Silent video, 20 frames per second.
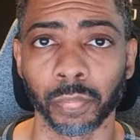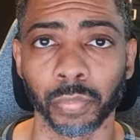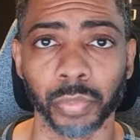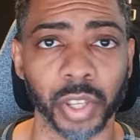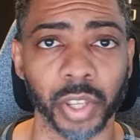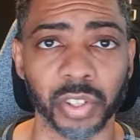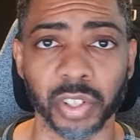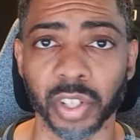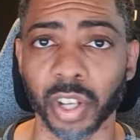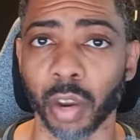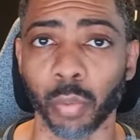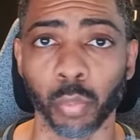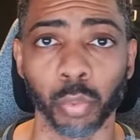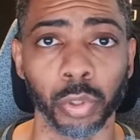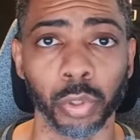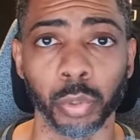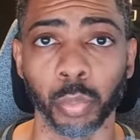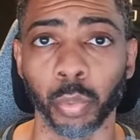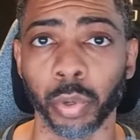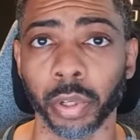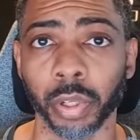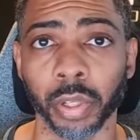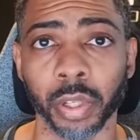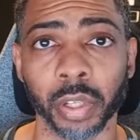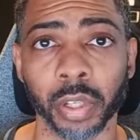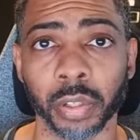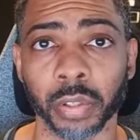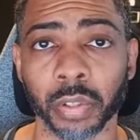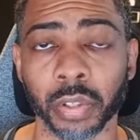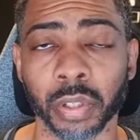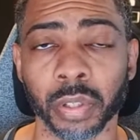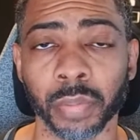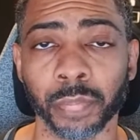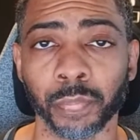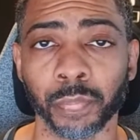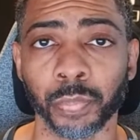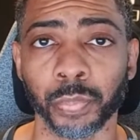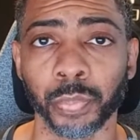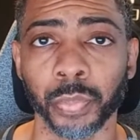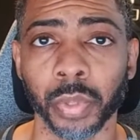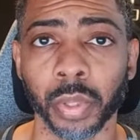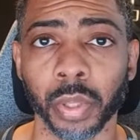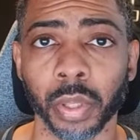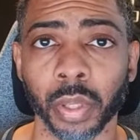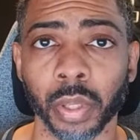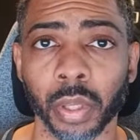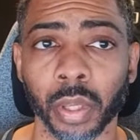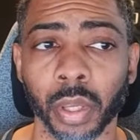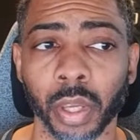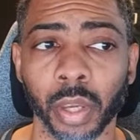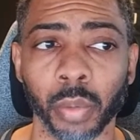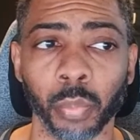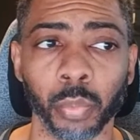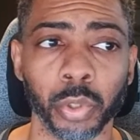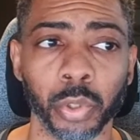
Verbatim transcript: that's not really what it is and